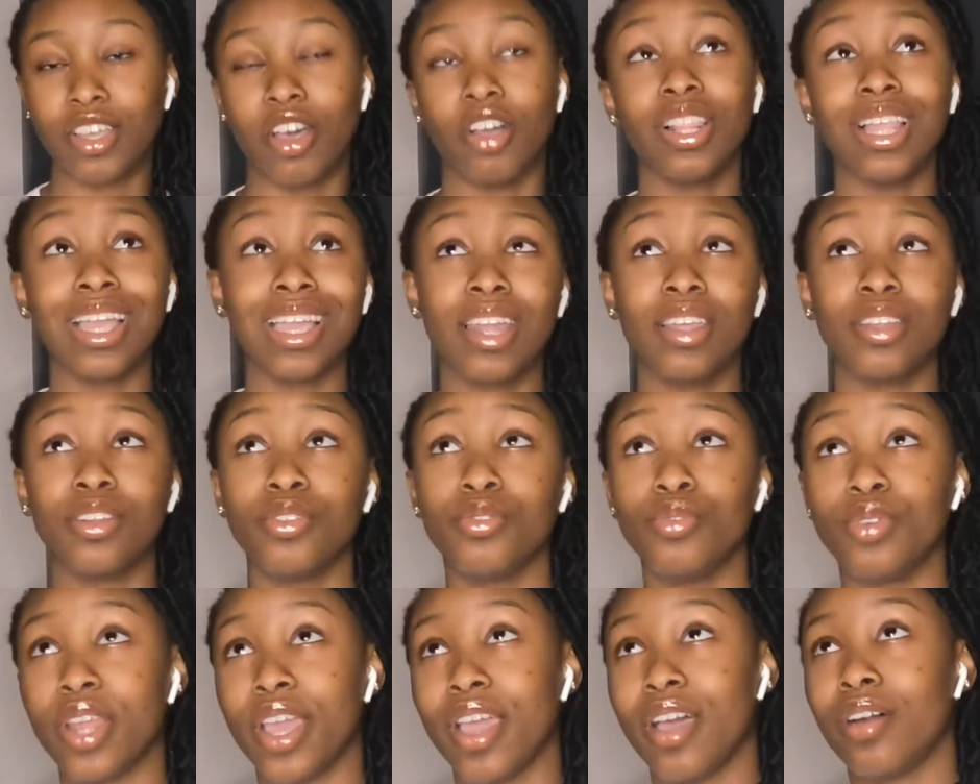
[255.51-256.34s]
All I gotta
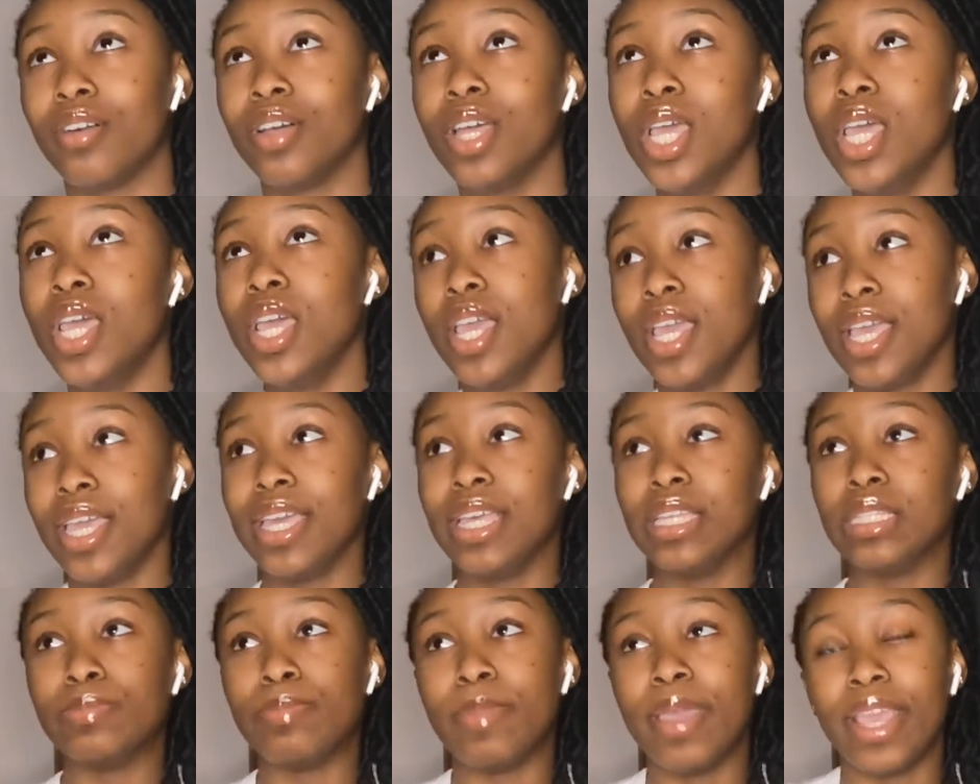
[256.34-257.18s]
do now
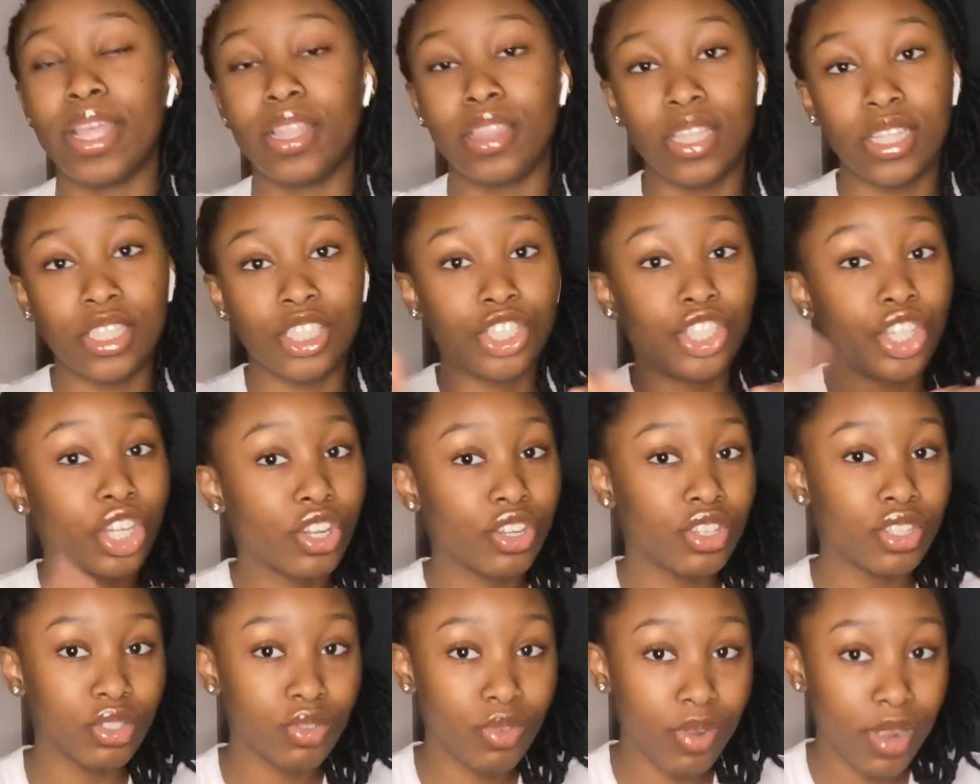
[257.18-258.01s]
is make the
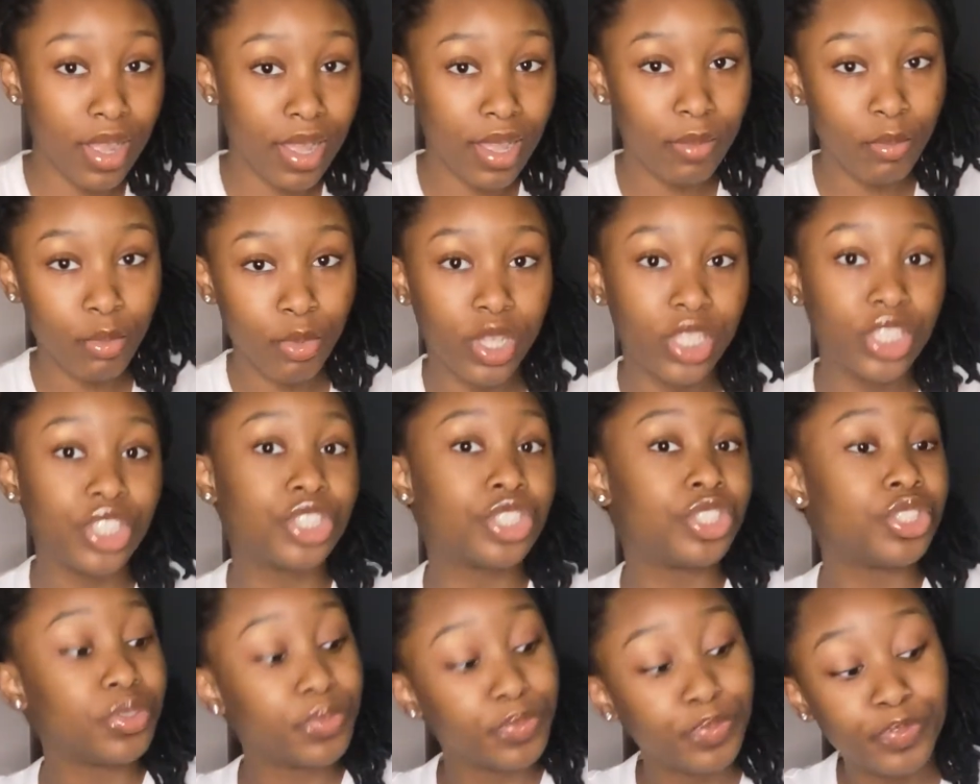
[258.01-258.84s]
sugar scrub,
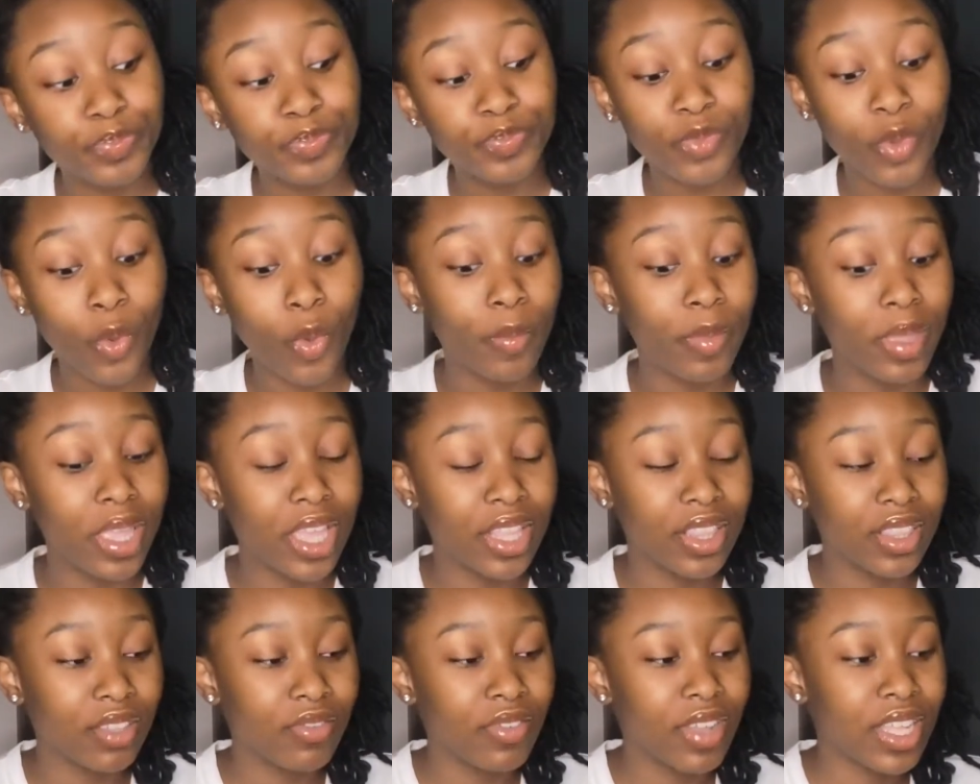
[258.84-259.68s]
which will be
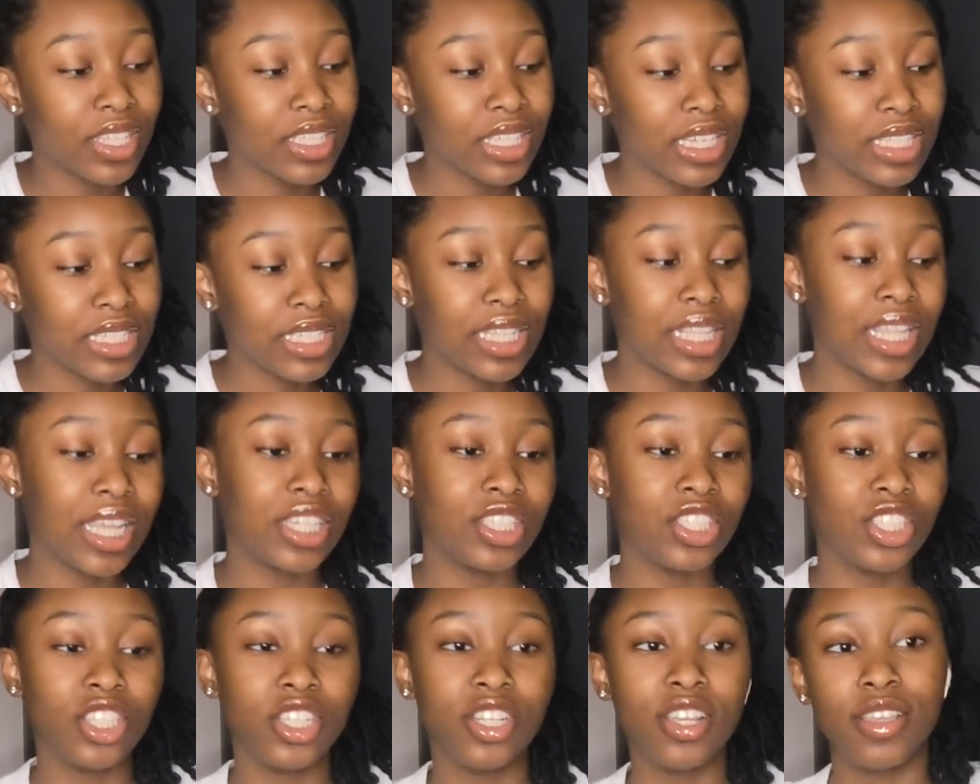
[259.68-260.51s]
in the Valentine's
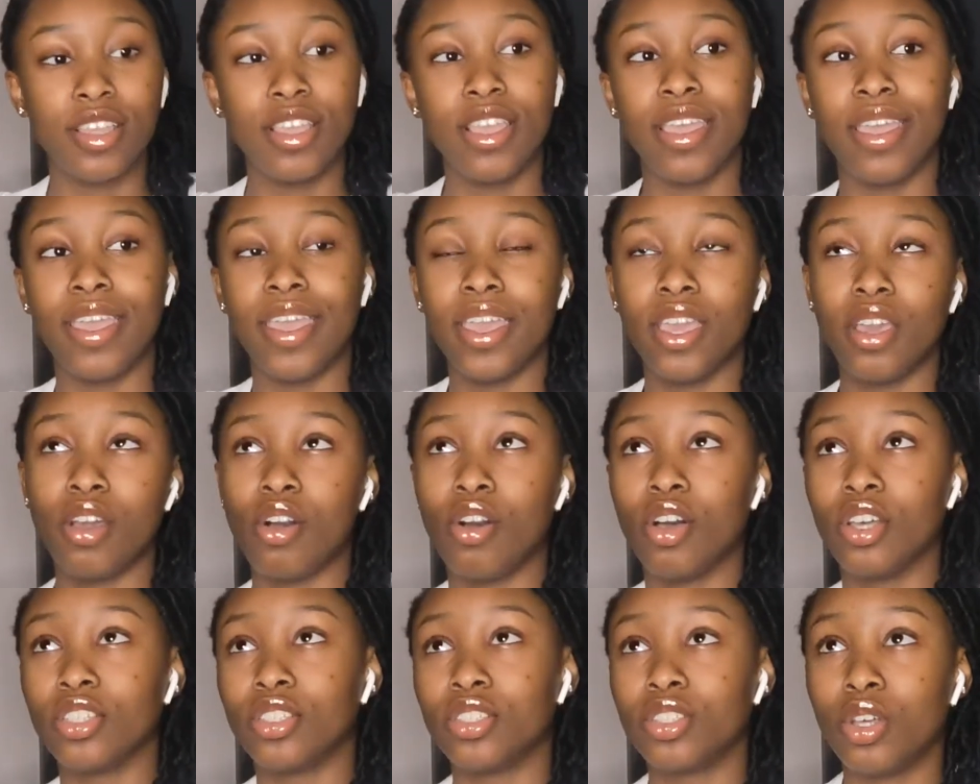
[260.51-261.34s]
collection, and
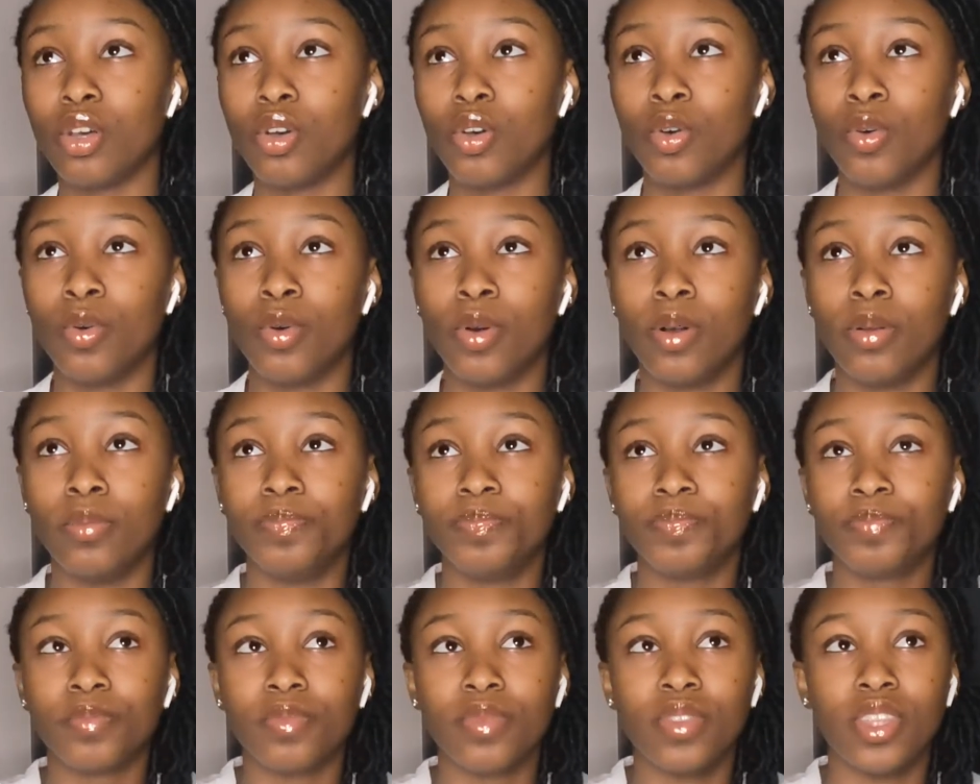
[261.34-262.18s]
also
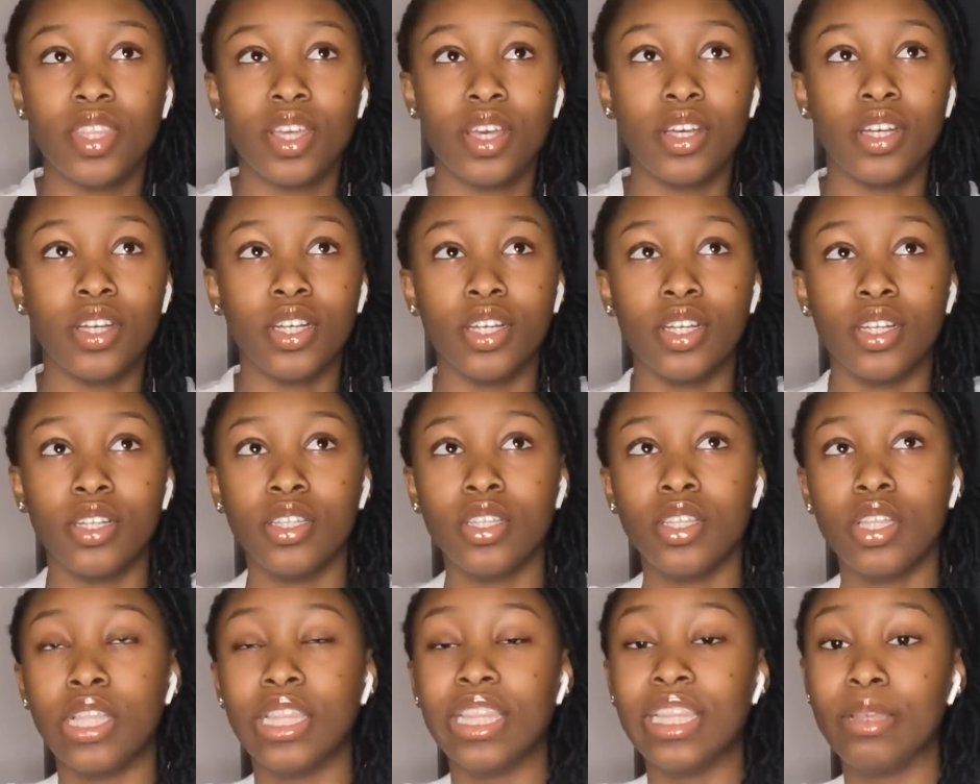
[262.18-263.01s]

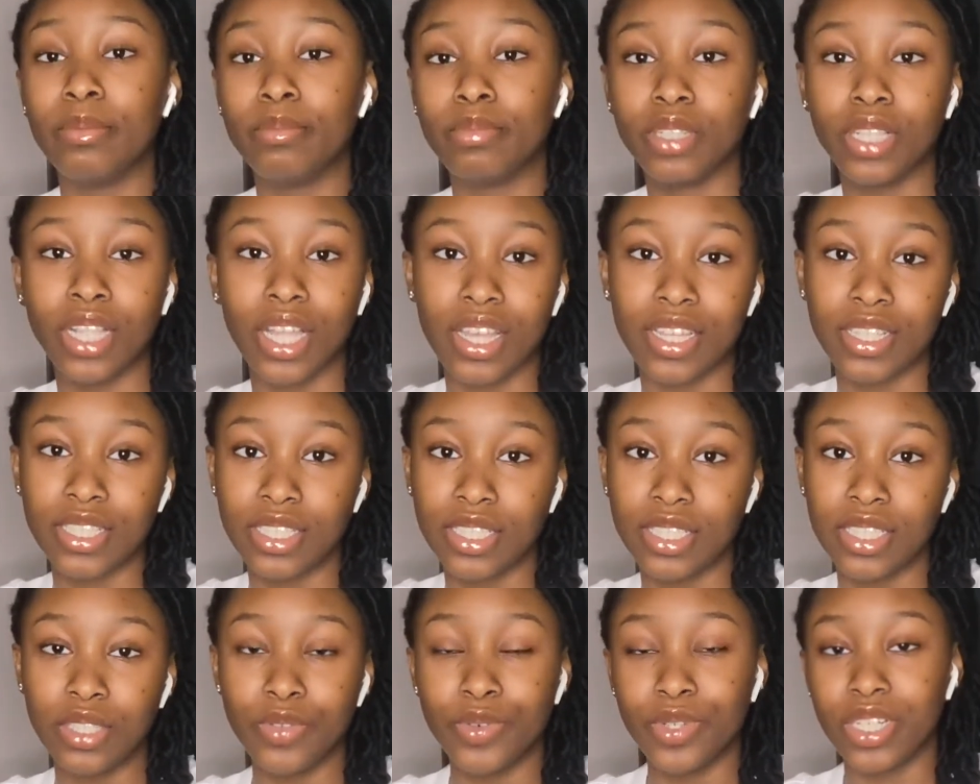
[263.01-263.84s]
the lip
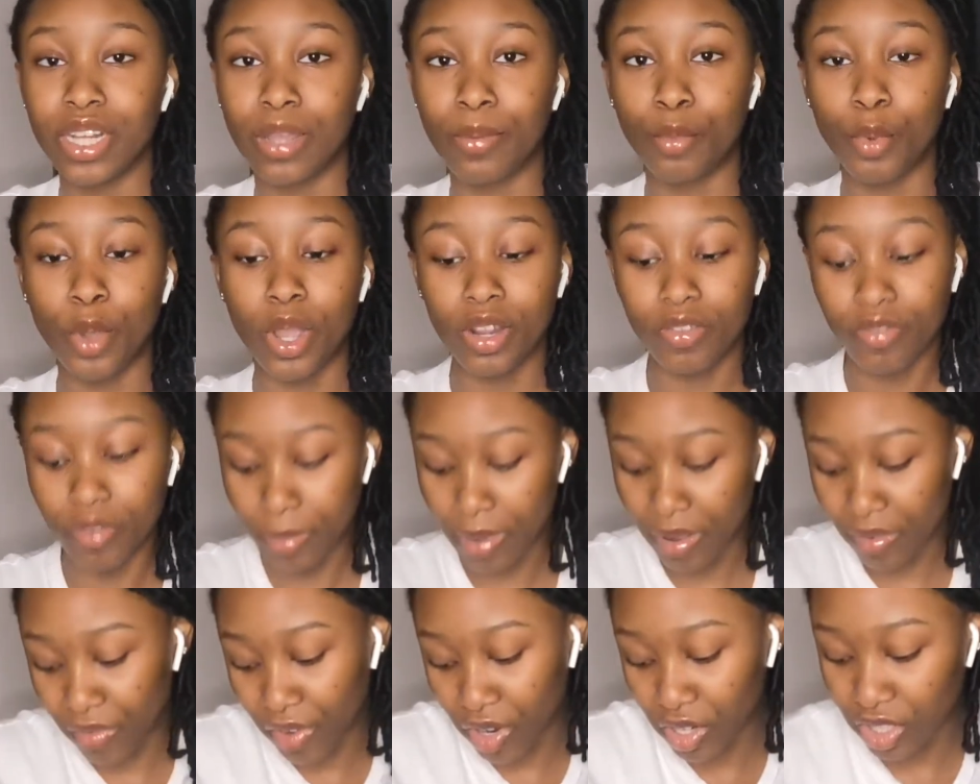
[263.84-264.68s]
glosses, which I'm waiting for
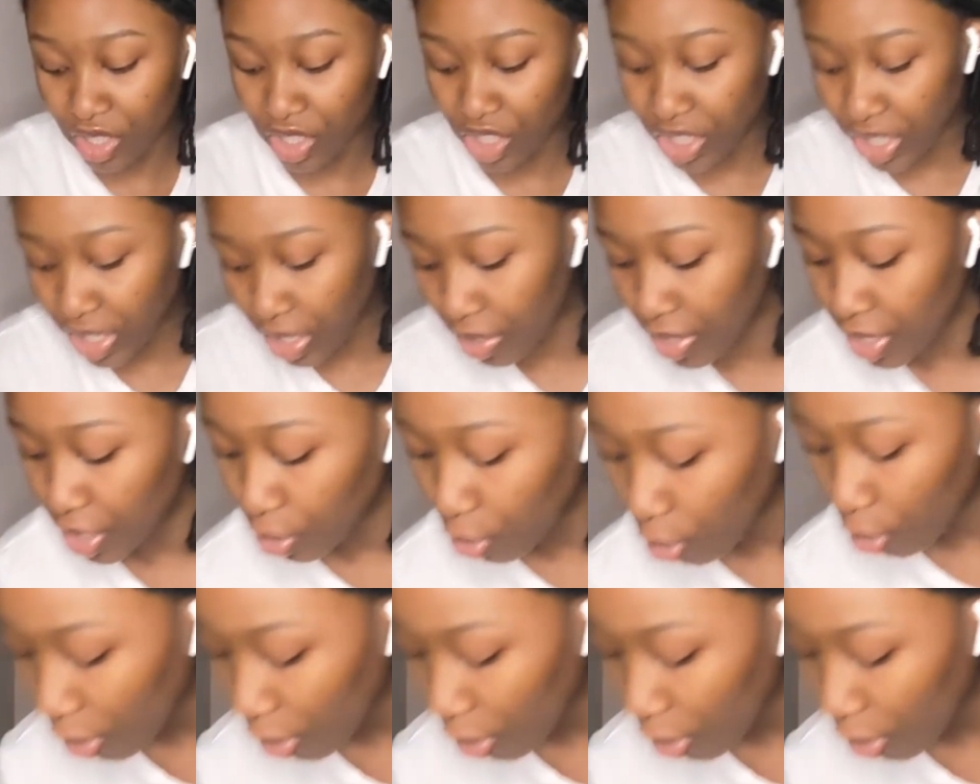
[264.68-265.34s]
my Versagel and